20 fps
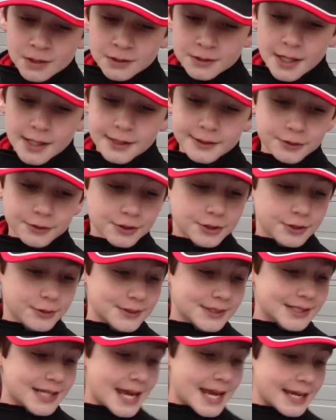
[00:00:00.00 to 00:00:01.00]
titles to
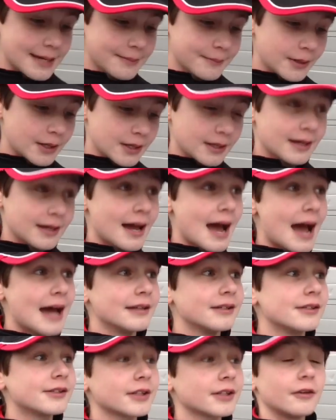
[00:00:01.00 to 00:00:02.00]
his name,
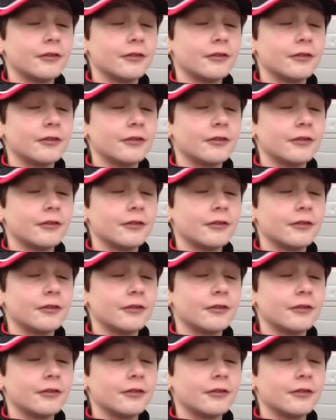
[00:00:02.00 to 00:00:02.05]
and